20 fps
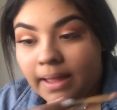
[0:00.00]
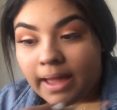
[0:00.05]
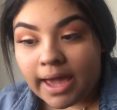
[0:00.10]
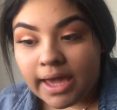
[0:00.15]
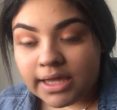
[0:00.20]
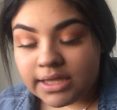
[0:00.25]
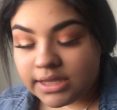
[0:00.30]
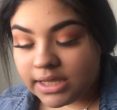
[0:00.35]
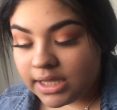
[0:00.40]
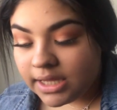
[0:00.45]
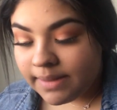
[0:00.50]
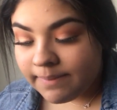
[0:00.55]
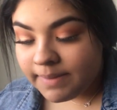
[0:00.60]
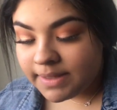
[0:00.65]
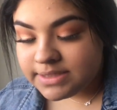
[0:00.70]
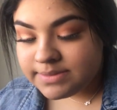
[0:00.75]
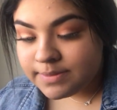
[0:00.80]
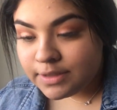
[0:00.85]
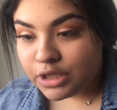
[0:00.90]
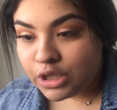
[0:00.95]
I think it
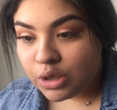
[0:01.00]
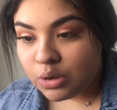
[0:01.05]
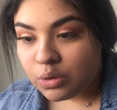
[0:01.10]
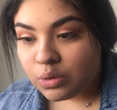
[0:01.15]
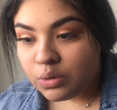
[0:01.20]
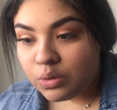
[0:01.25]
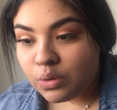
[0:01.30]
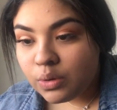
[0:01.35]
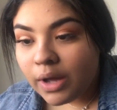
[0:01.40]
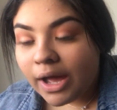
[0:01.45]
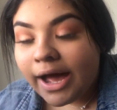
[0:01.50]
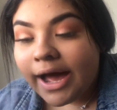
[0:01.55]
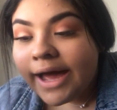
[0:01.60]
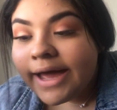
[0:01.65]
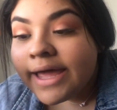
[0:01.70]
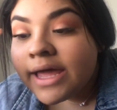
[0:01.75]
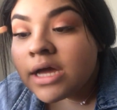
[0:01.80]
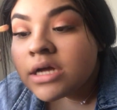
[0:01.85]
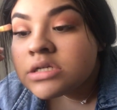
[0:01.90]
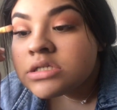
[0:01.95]
makes me look... Ooh,
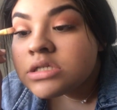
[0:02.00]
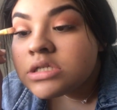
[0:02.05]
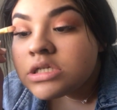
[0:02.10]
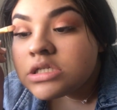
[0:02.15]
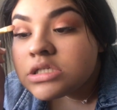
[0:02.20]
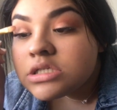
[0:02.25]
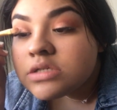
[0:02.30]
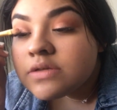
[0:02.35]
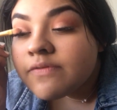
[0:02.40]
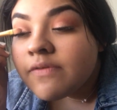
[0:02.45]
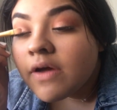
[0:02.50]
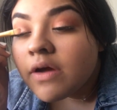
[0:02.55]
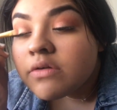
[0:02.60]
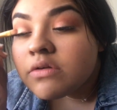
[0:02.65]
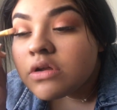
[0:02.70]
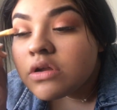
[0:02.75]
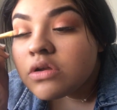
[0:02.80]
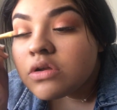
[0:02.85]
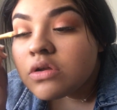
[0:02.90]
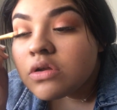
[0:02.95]
I actually just
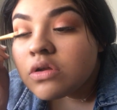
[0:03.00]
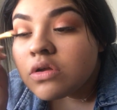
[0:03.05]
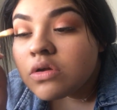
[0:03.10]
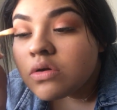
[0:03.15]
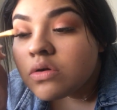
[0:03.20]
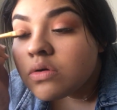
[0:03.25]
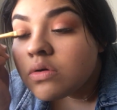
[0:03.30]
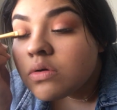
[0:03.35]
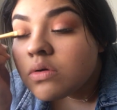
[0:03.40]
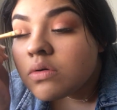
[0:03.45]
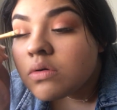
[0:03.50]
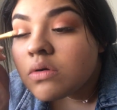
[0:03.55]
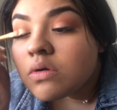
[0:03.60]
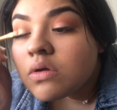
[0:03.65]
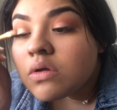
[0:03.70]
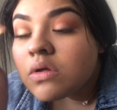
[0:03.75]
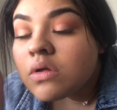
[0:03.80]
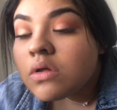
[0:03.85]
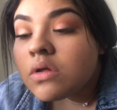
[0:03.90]
found a new